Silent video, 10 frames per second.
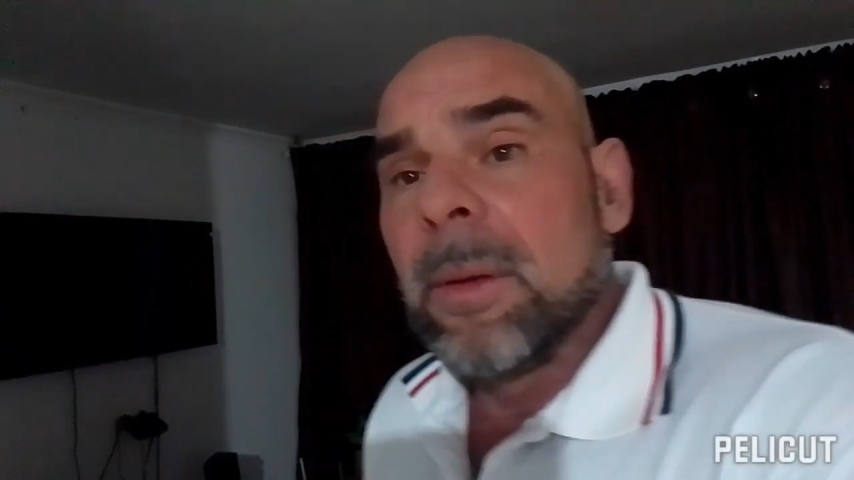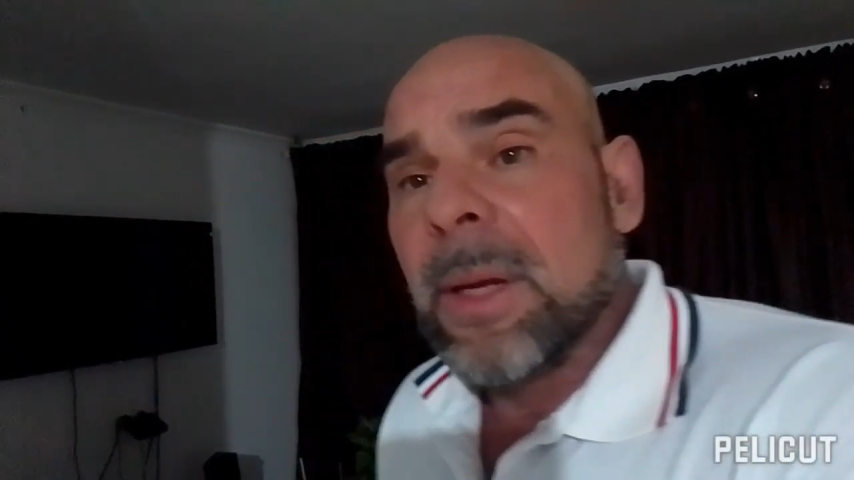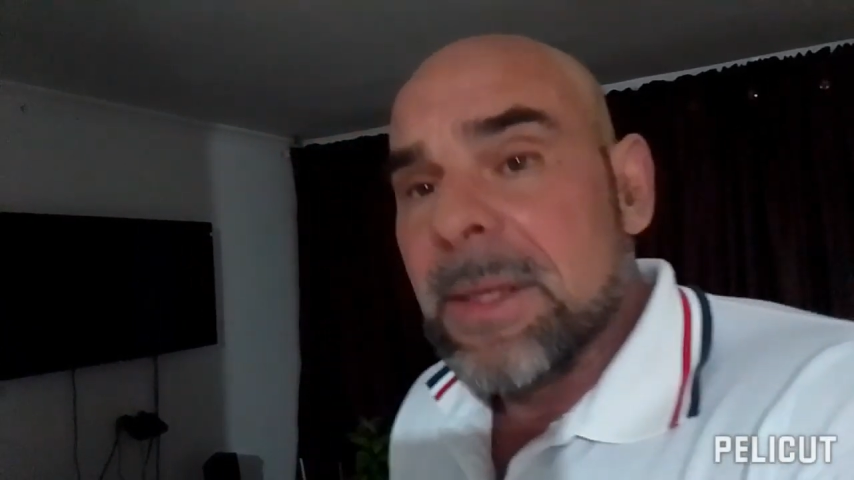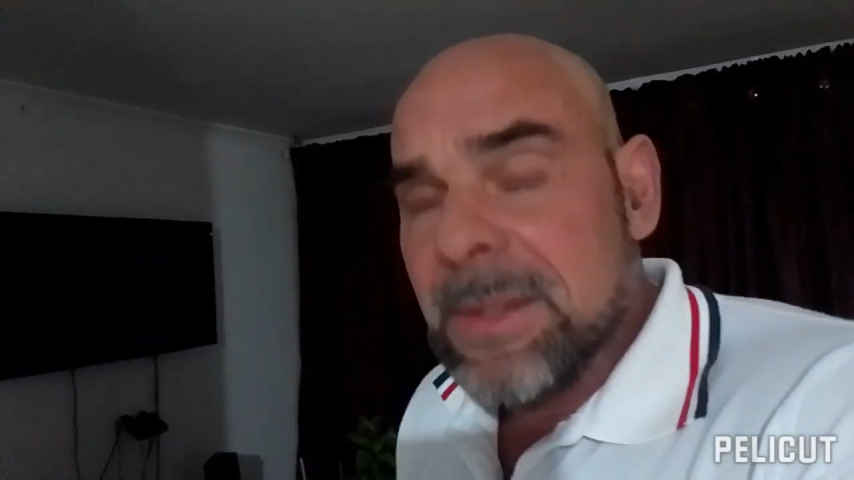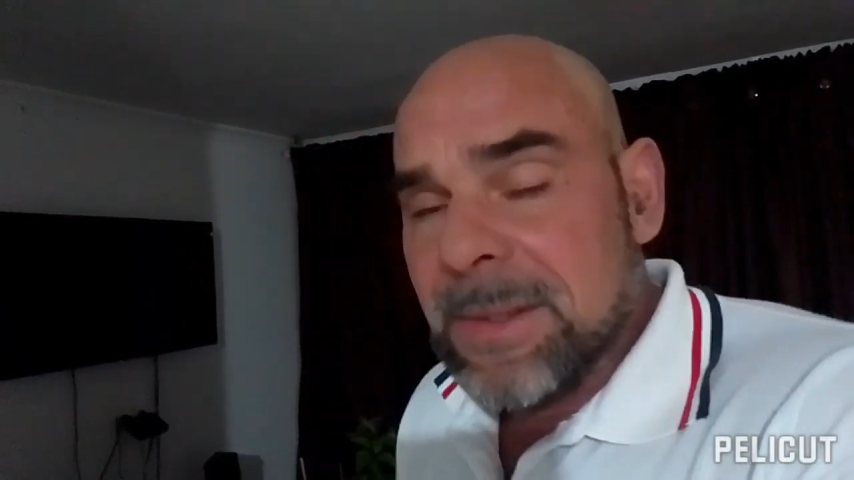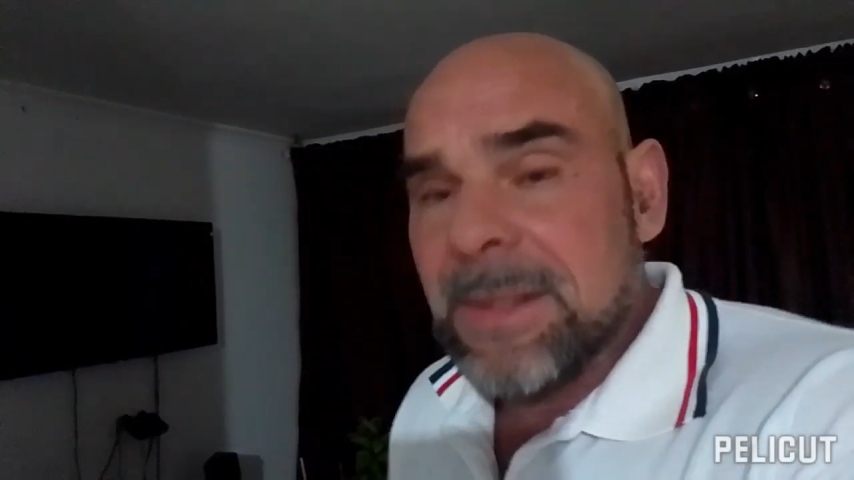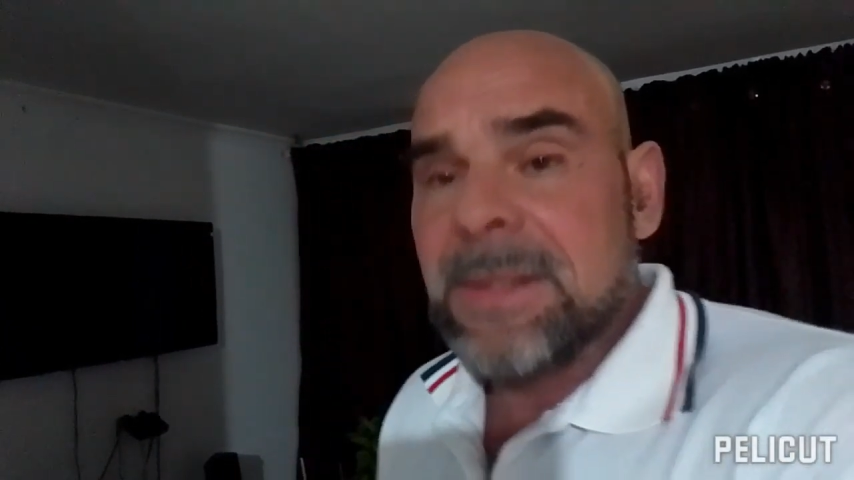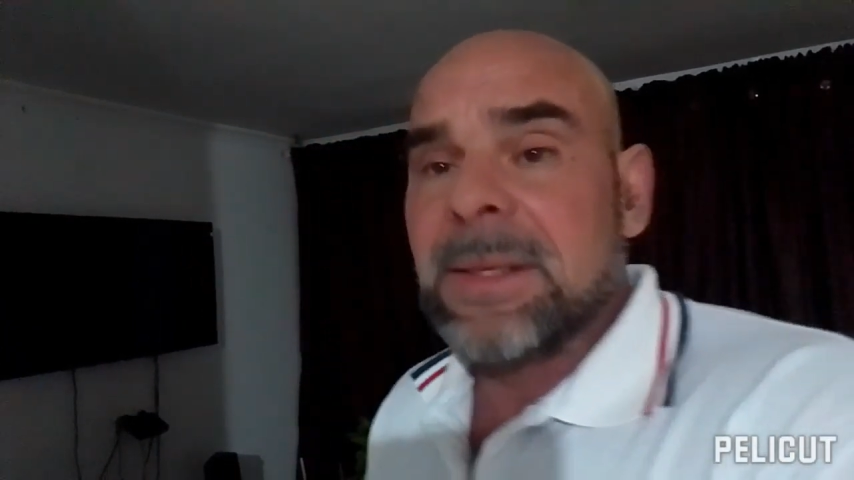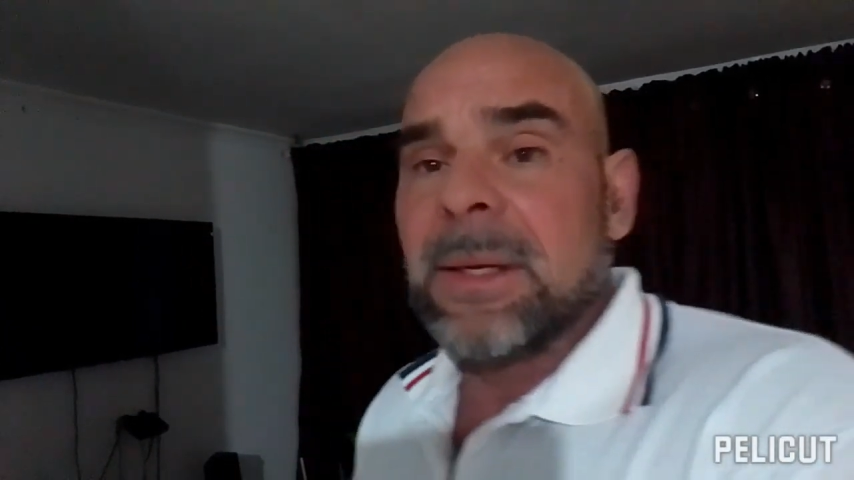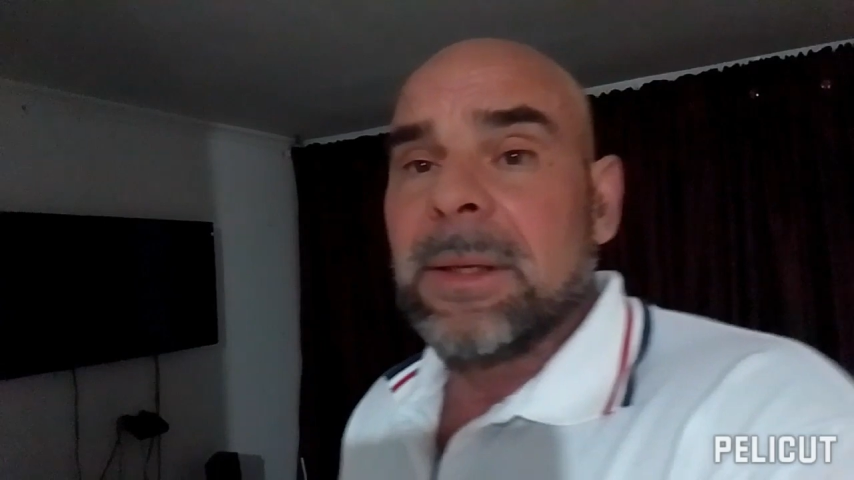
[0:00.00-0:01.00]

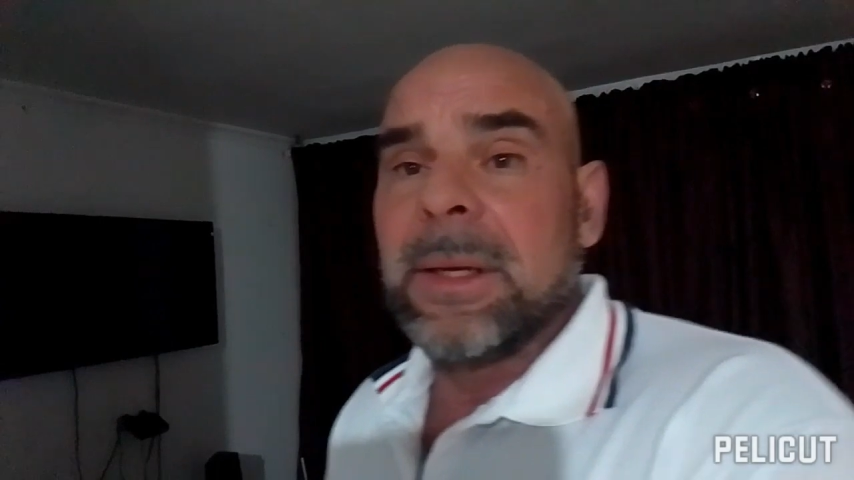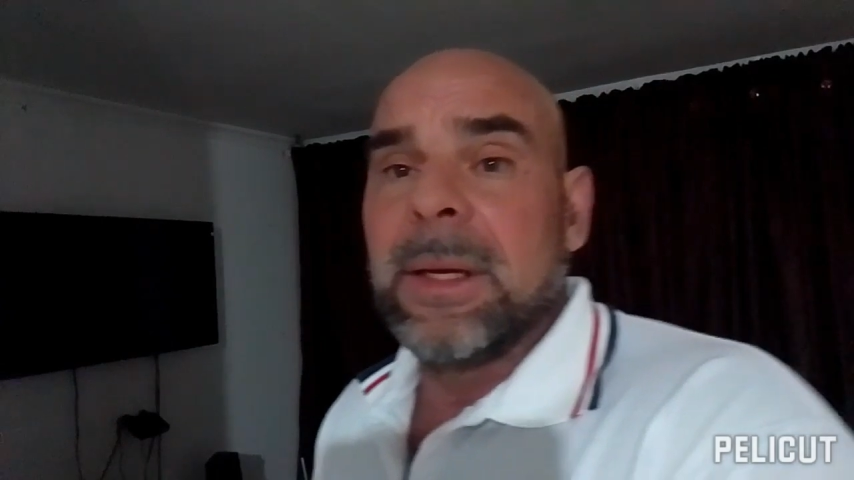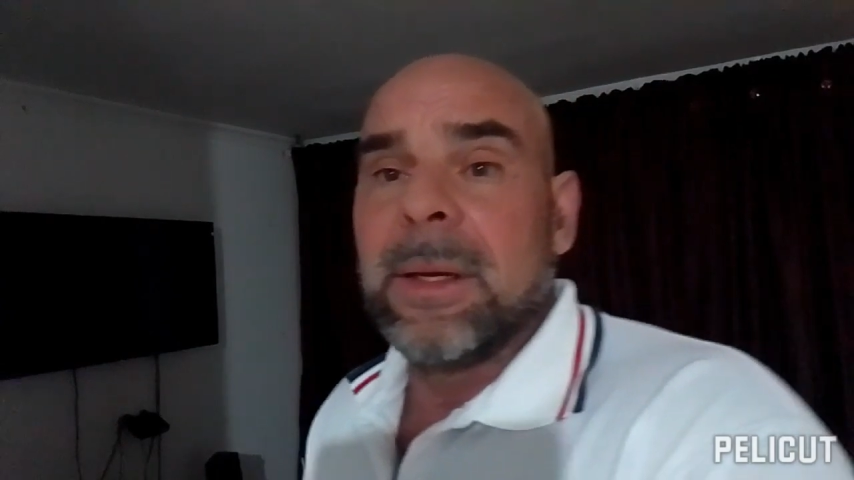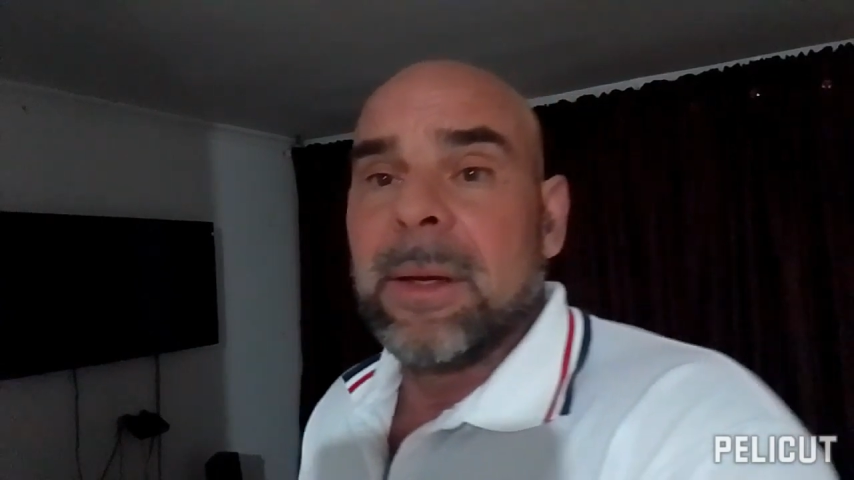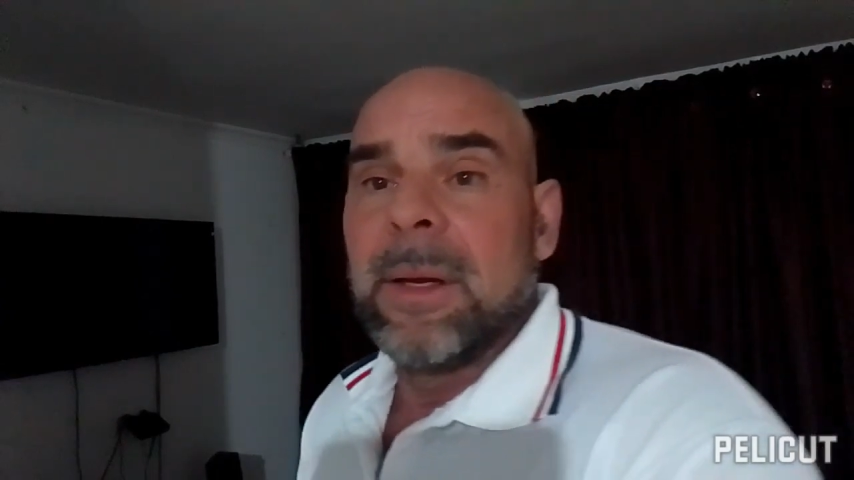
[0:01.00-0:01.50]
consistently,